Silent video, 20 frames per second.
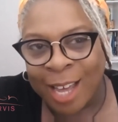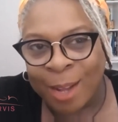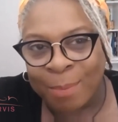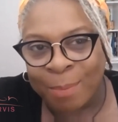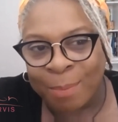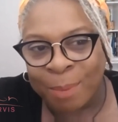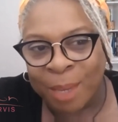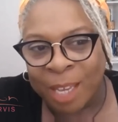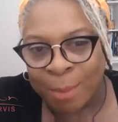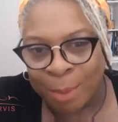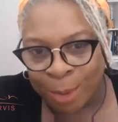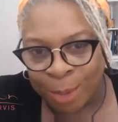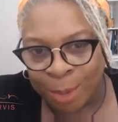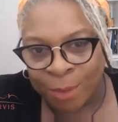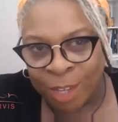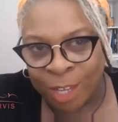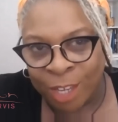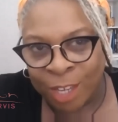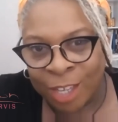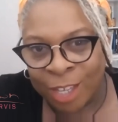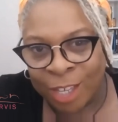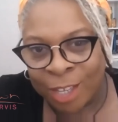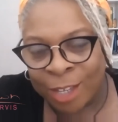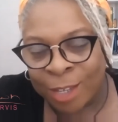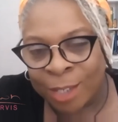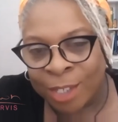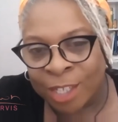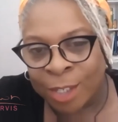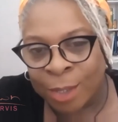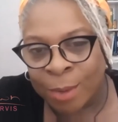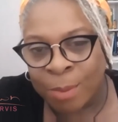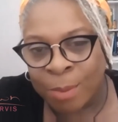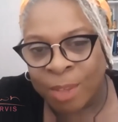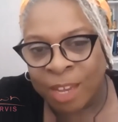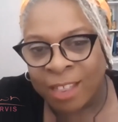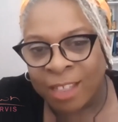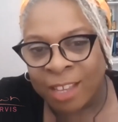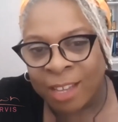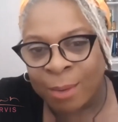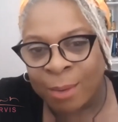people's views,
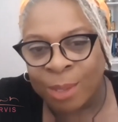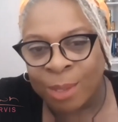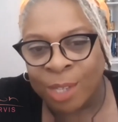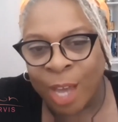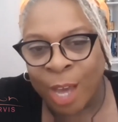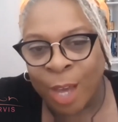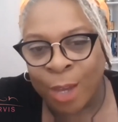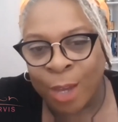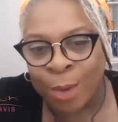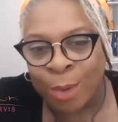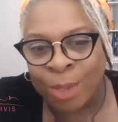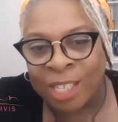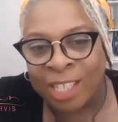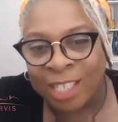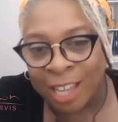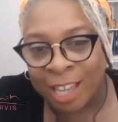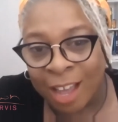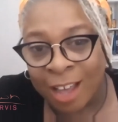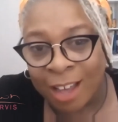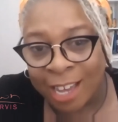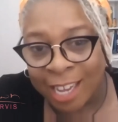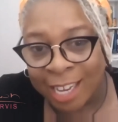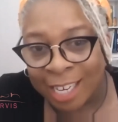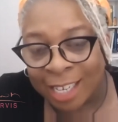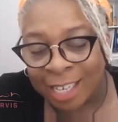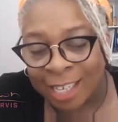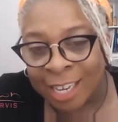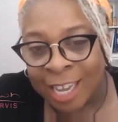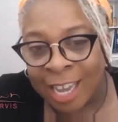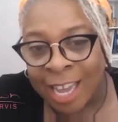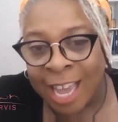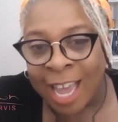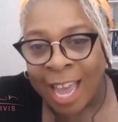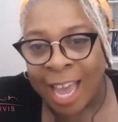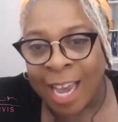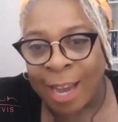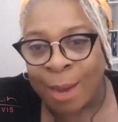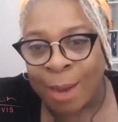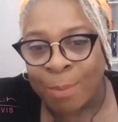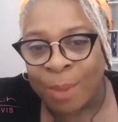something that was co-designed,
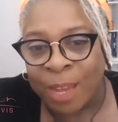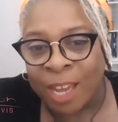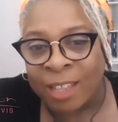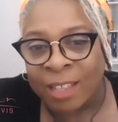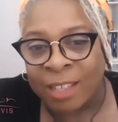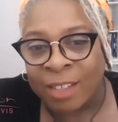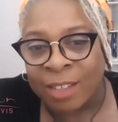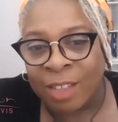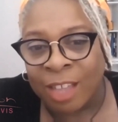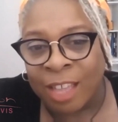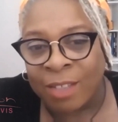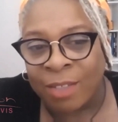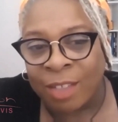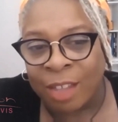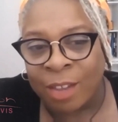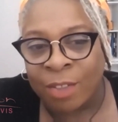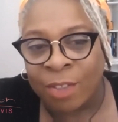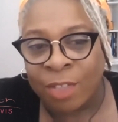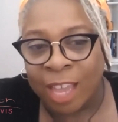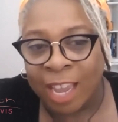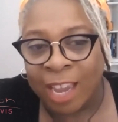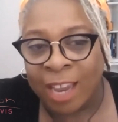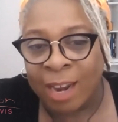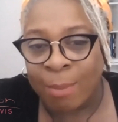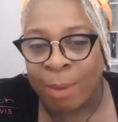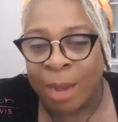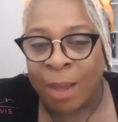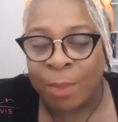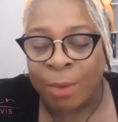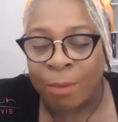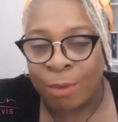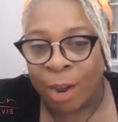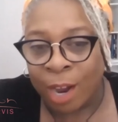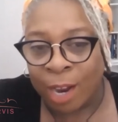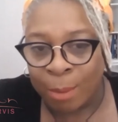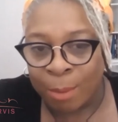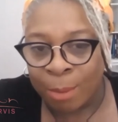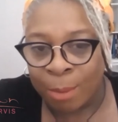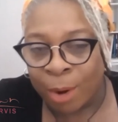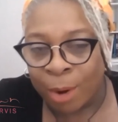and thinking about the
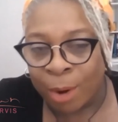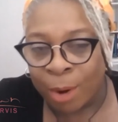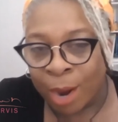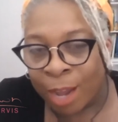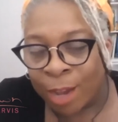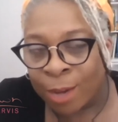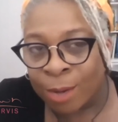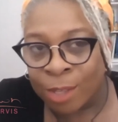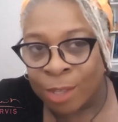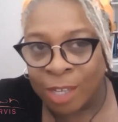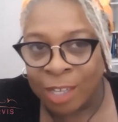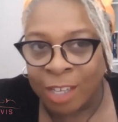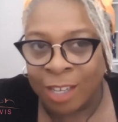right approach.